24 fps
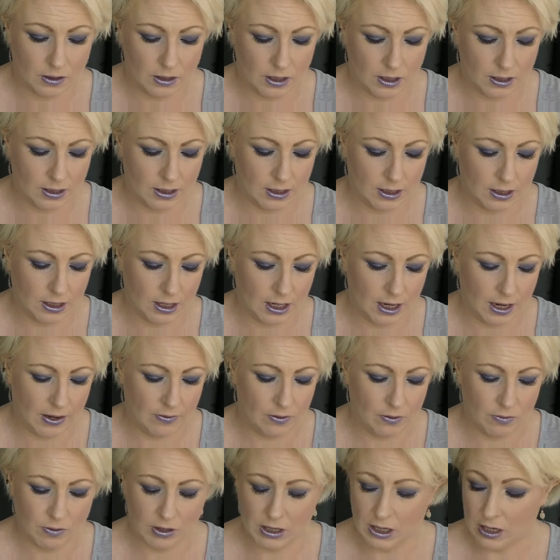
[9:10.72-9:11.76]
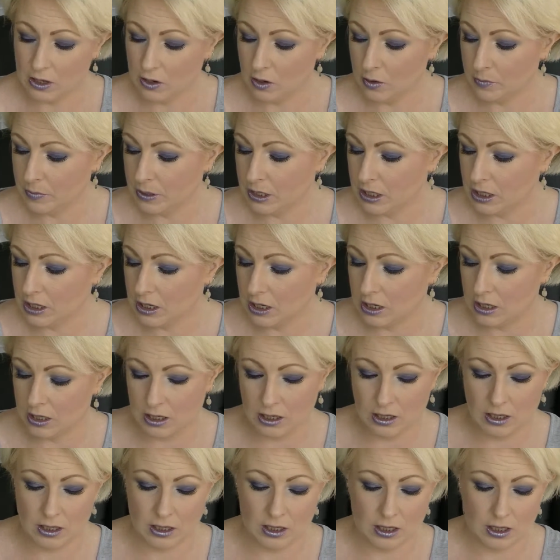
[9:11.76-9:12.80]
As I said, I haven't really opened any of
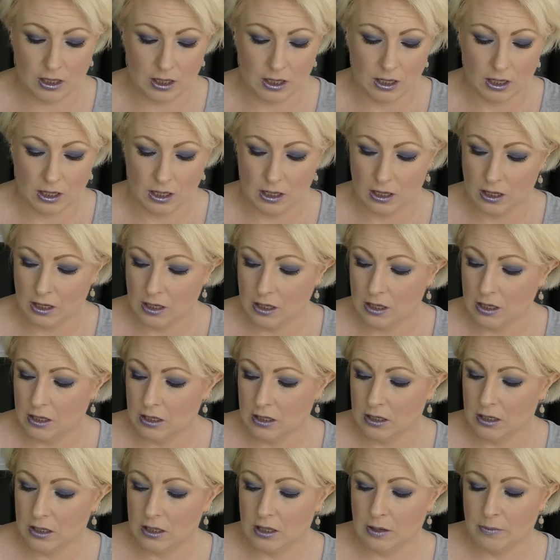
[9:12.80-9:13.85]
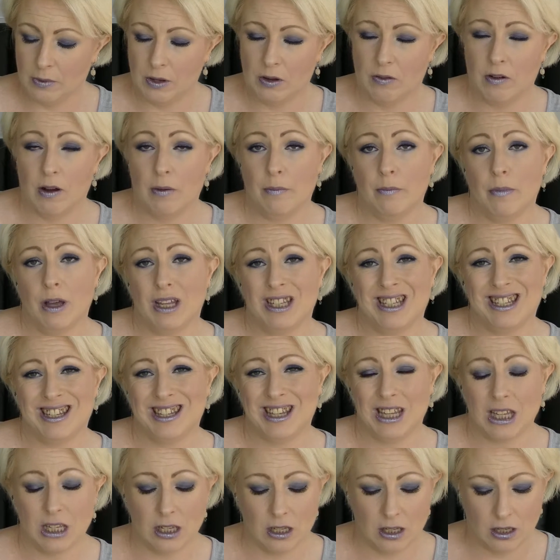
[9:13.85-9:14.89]
this. So let me grab my
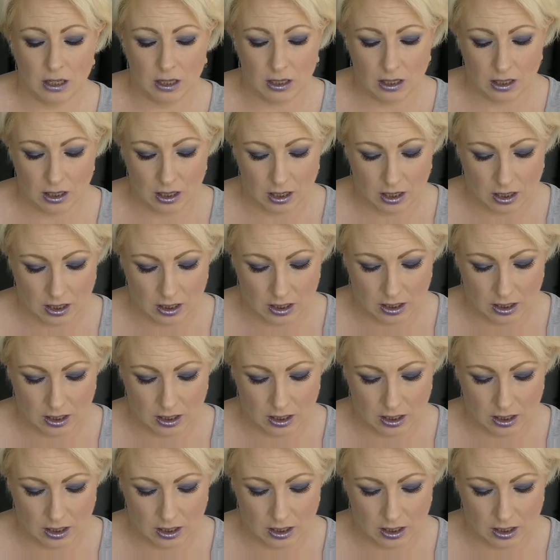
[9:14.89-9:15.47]
scissors.